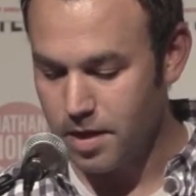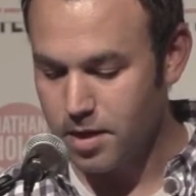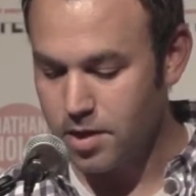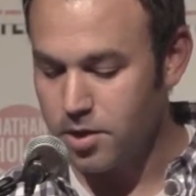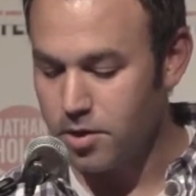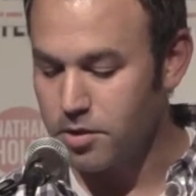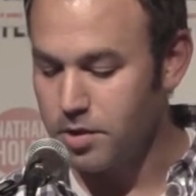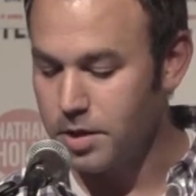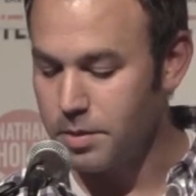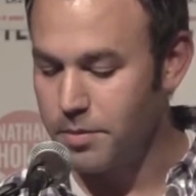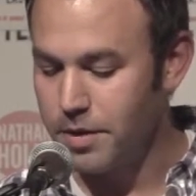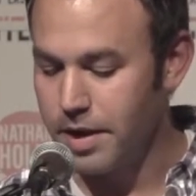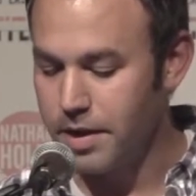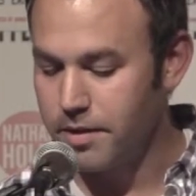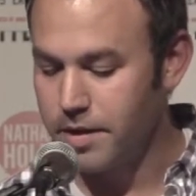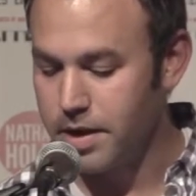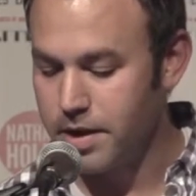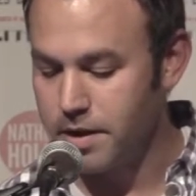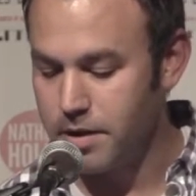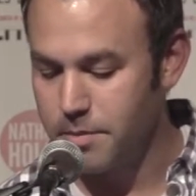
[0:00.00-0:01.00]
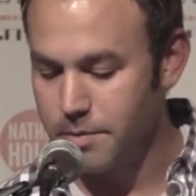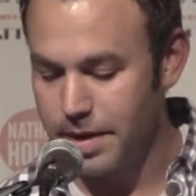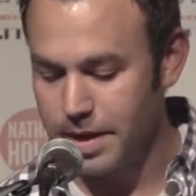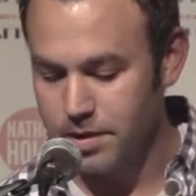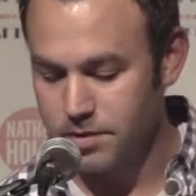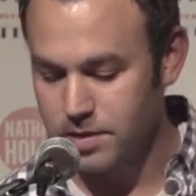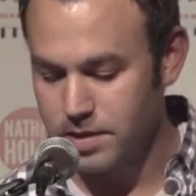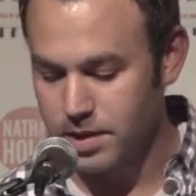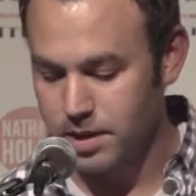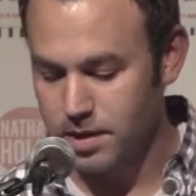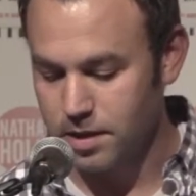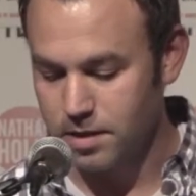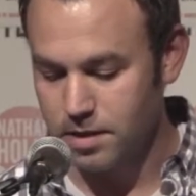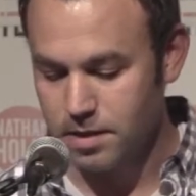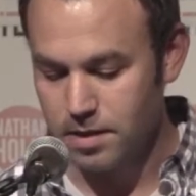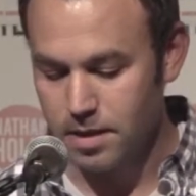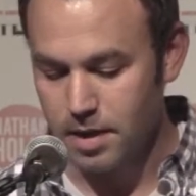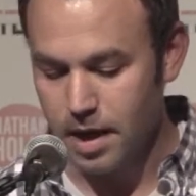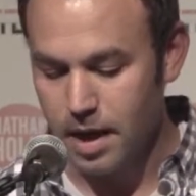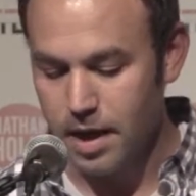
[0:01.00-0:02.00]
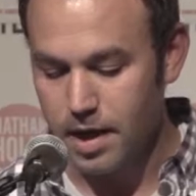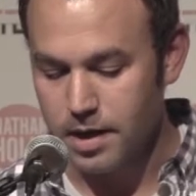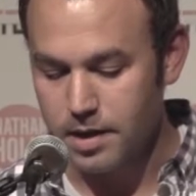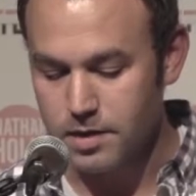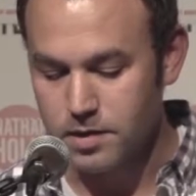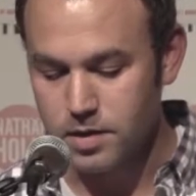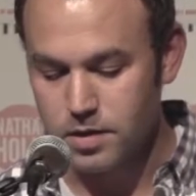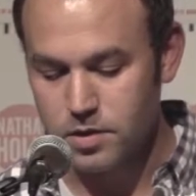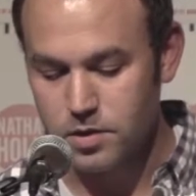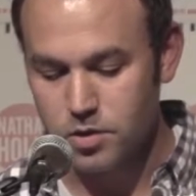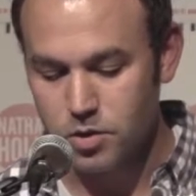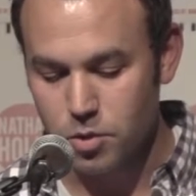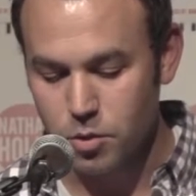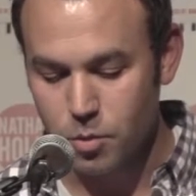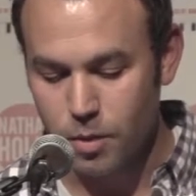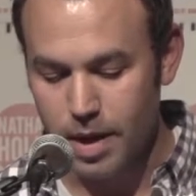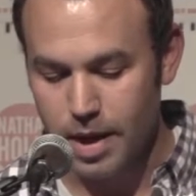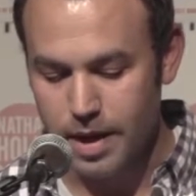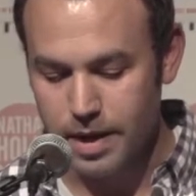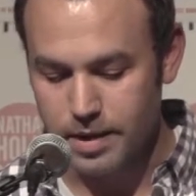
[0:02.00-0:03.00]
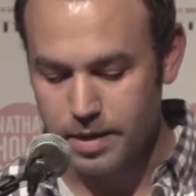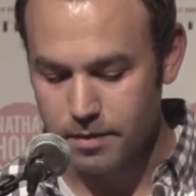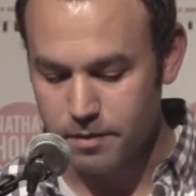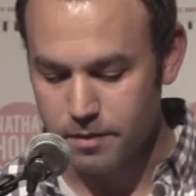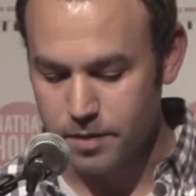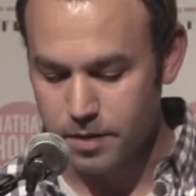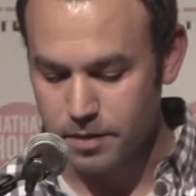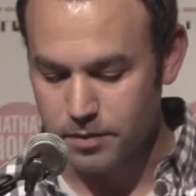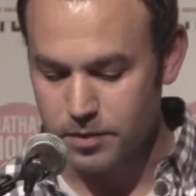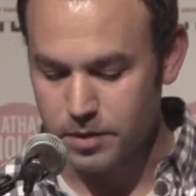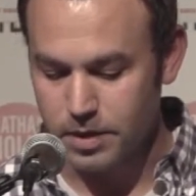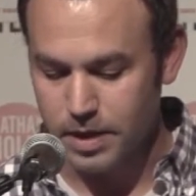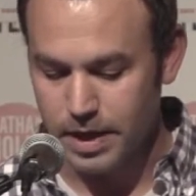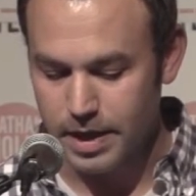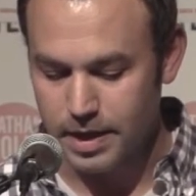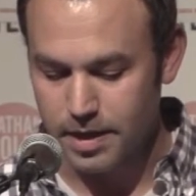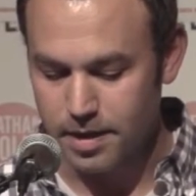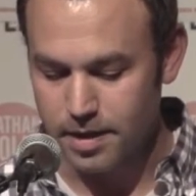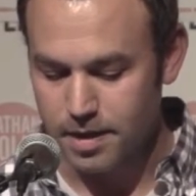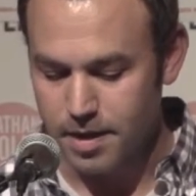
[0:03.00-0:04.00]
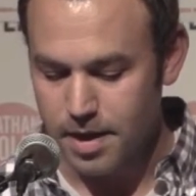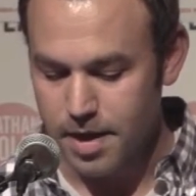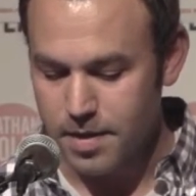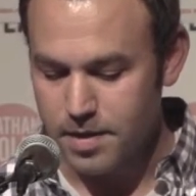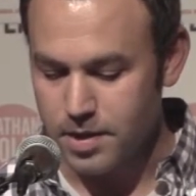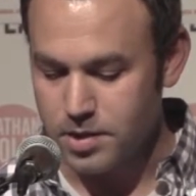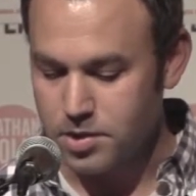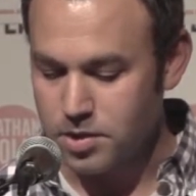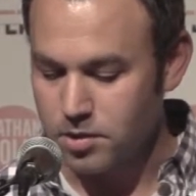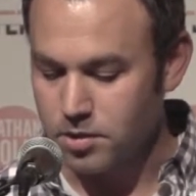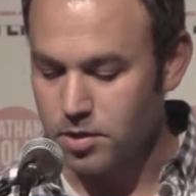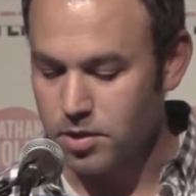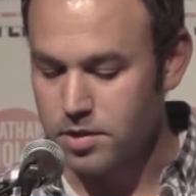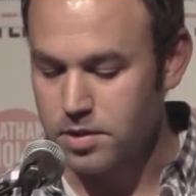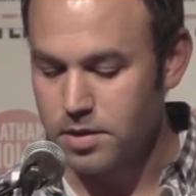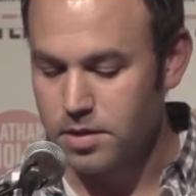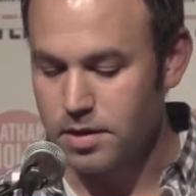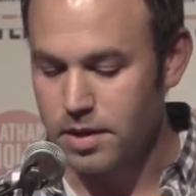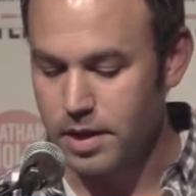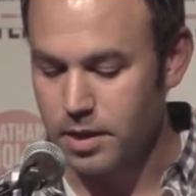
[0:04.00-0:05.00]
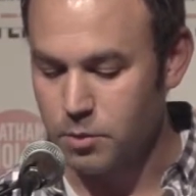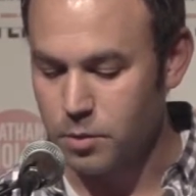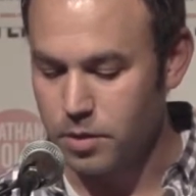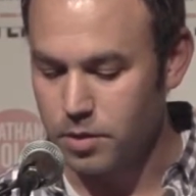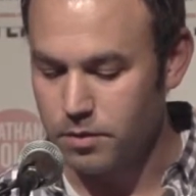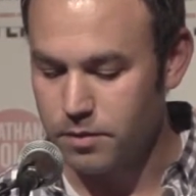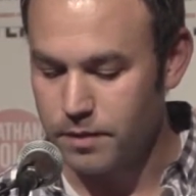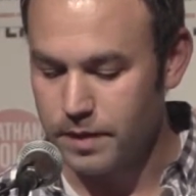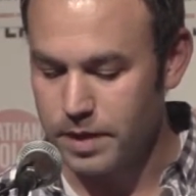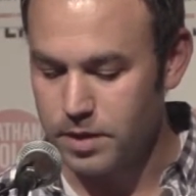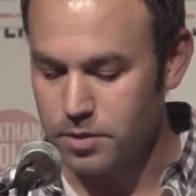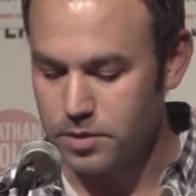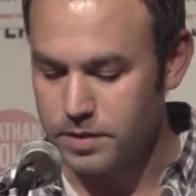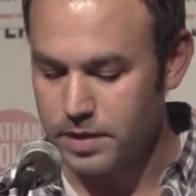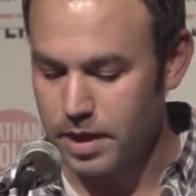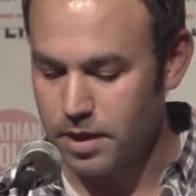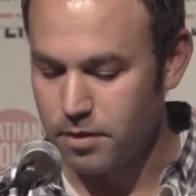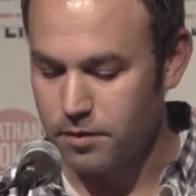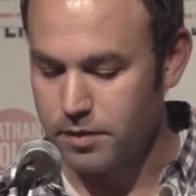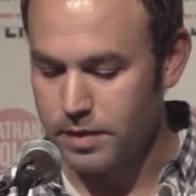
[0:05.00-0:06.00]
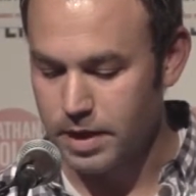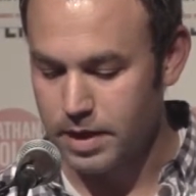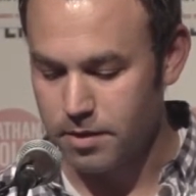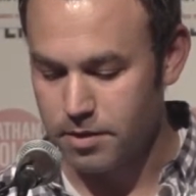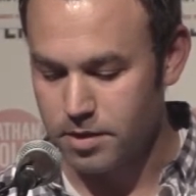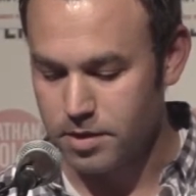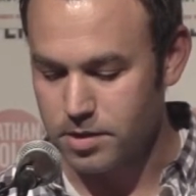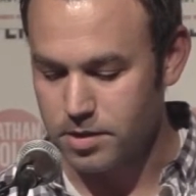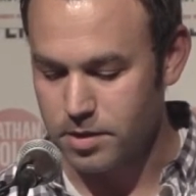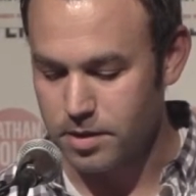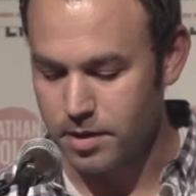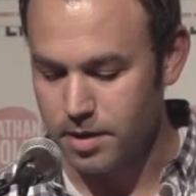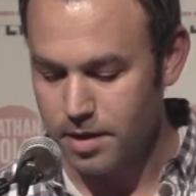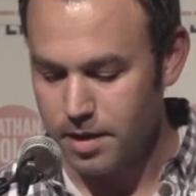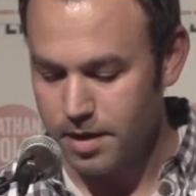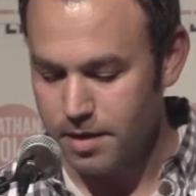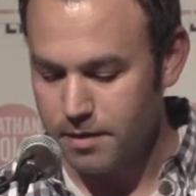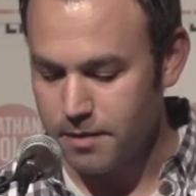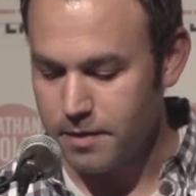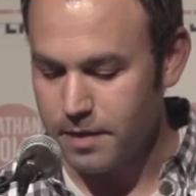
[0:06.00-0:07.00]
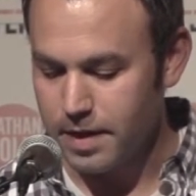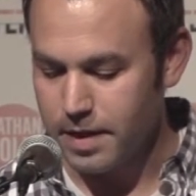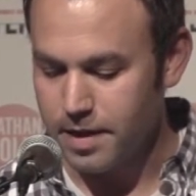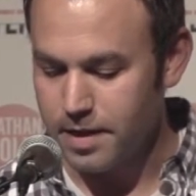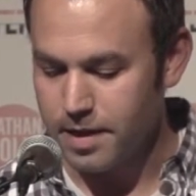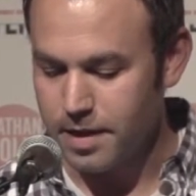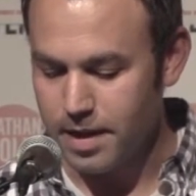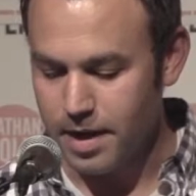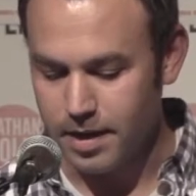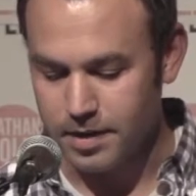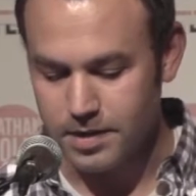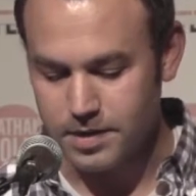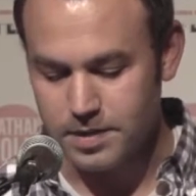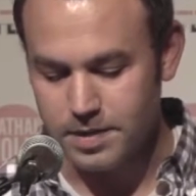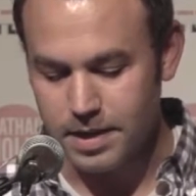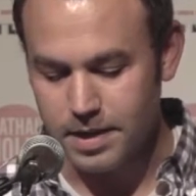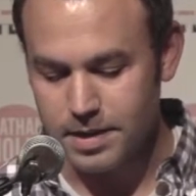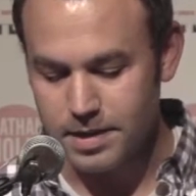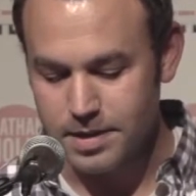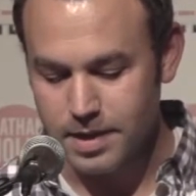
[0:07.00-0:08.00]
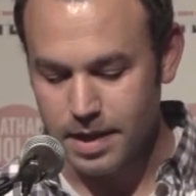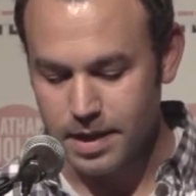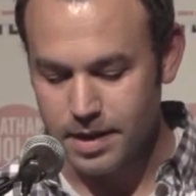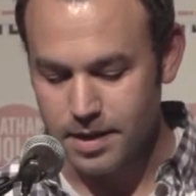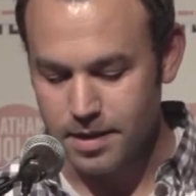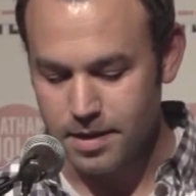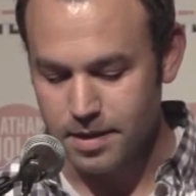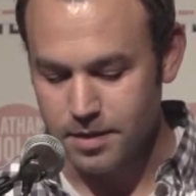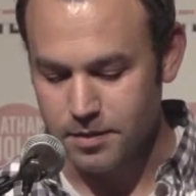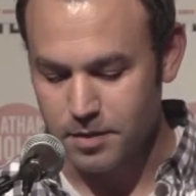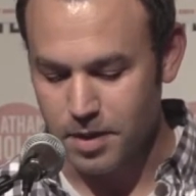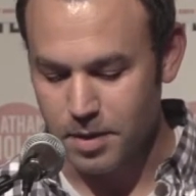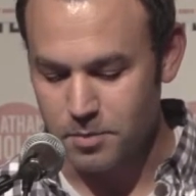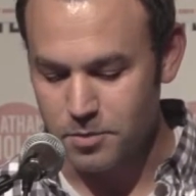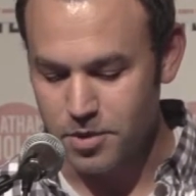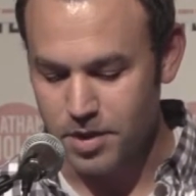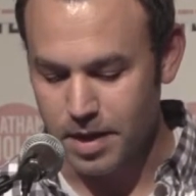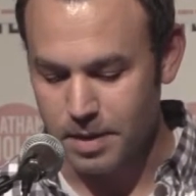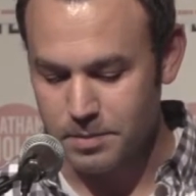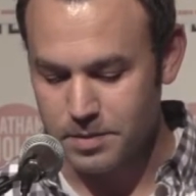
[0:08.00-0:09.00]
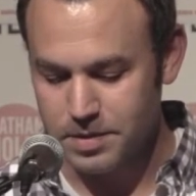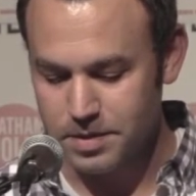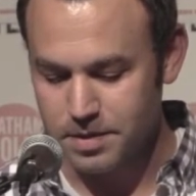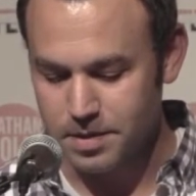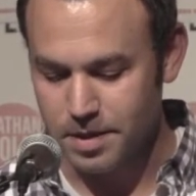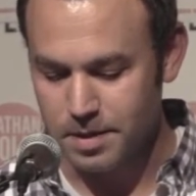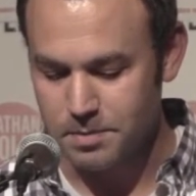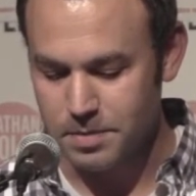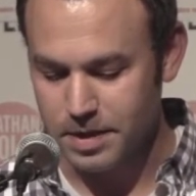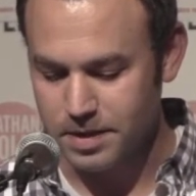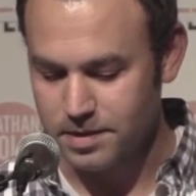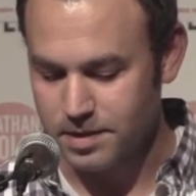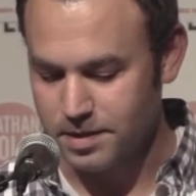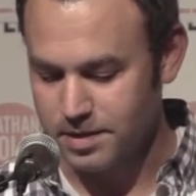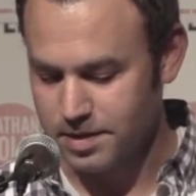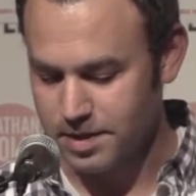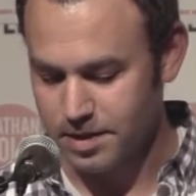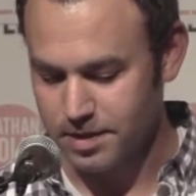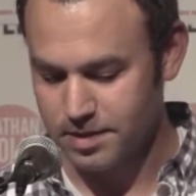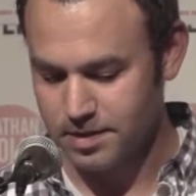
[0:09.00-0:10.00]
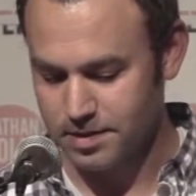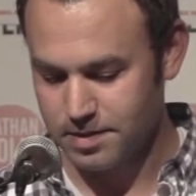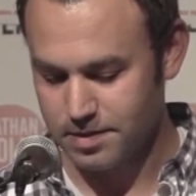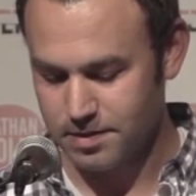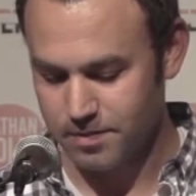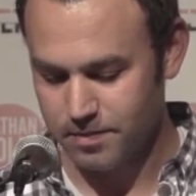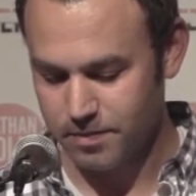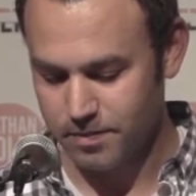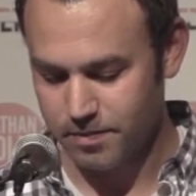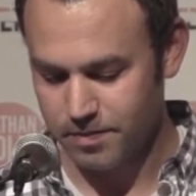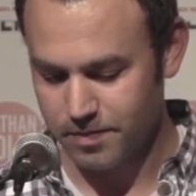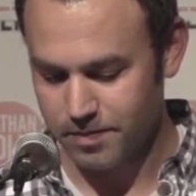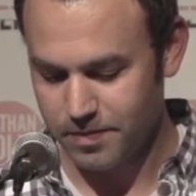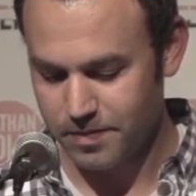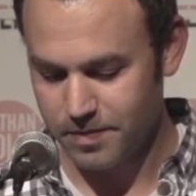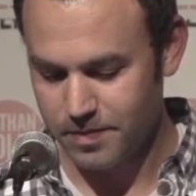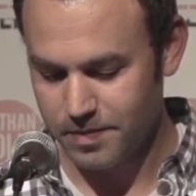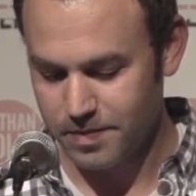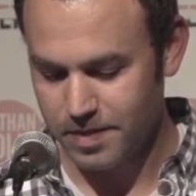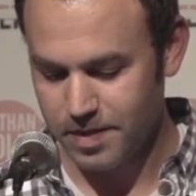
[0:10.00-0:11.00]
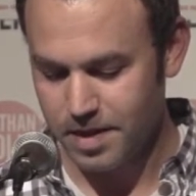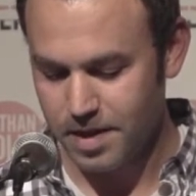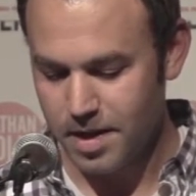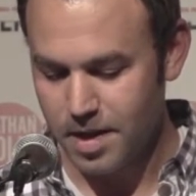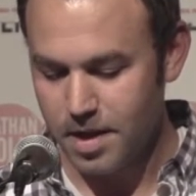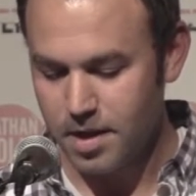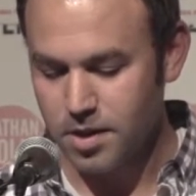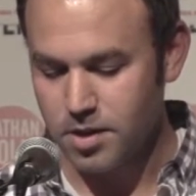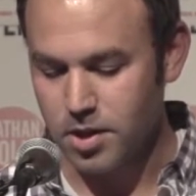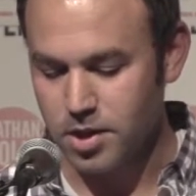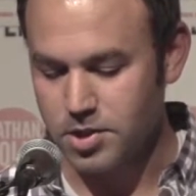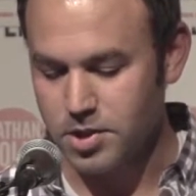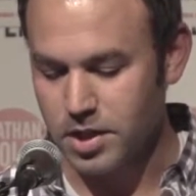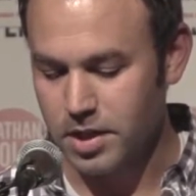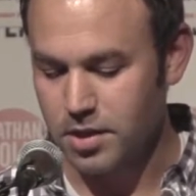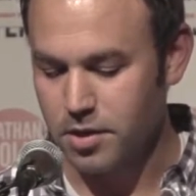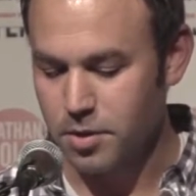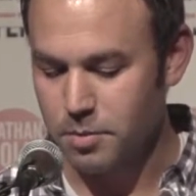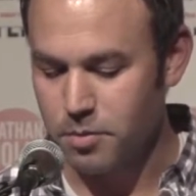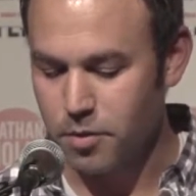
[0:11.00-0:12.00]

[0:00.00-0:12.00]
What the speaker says: curly brown hair bouncing, eyes so wide and full of delight that she looked like Will Ferrell's elf character, fed on a steady diet of gumdrops and pixie sticks. Clutching her